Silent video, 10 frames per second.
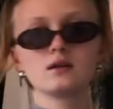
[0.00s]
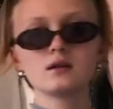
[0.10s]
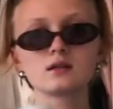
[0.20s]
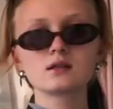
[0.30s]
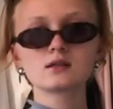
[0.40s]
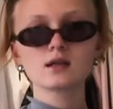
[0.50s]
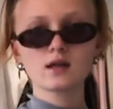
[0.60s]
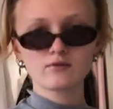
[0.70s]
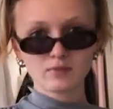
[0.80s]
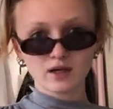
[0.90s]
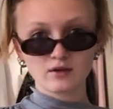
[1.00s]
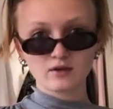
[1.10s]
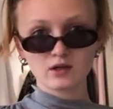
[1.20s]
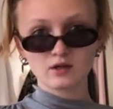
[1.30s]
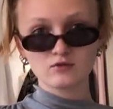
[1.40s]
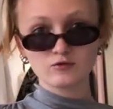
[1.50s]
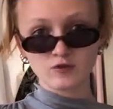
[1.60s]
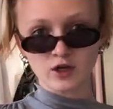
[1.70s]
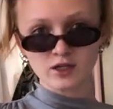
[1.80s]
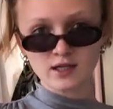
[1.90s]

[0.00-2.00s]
And this I have my fun